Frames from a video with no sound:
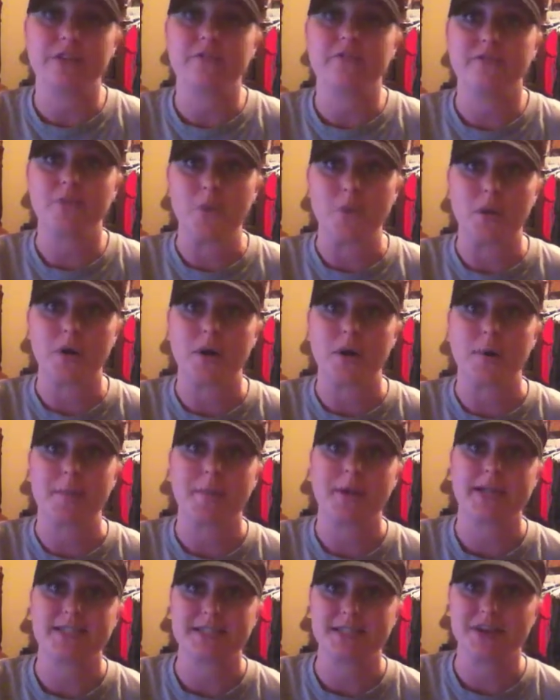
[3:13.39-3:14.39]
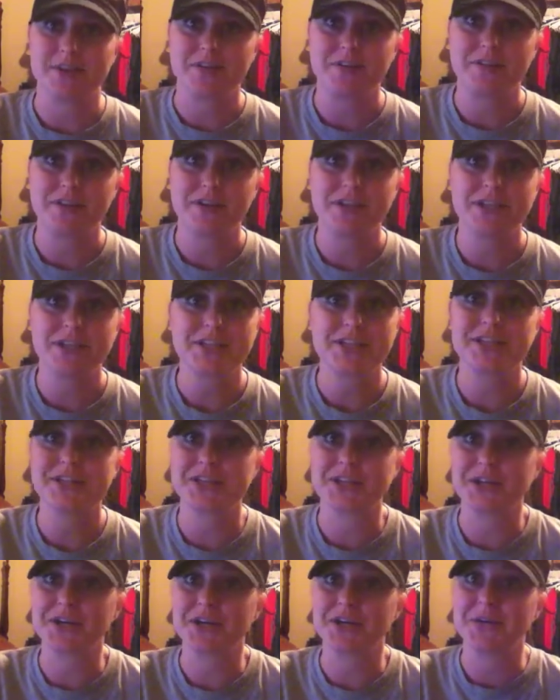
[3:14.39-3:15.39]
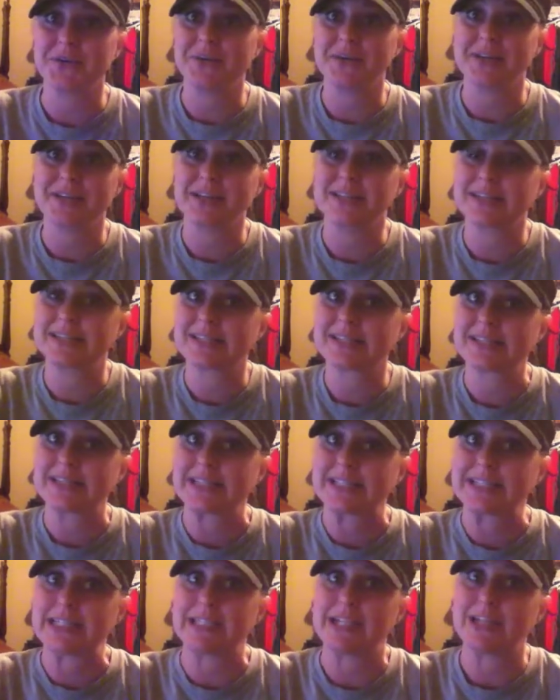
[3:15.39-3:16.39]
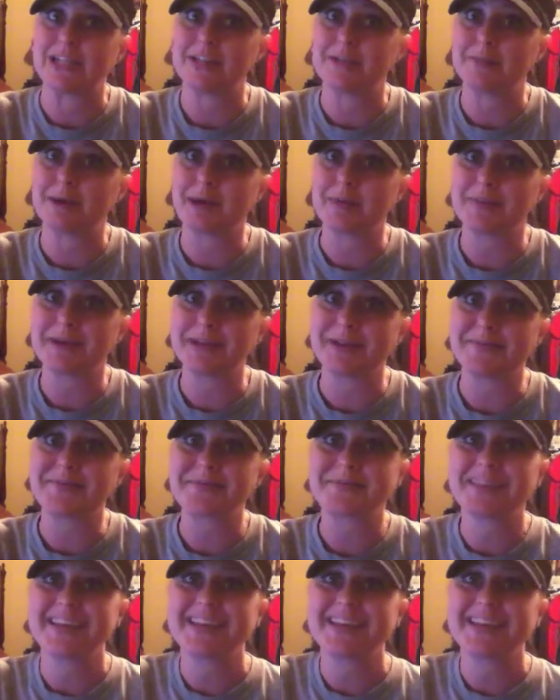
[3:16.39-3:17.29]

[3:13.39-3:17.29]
than for myself. So it's all about me.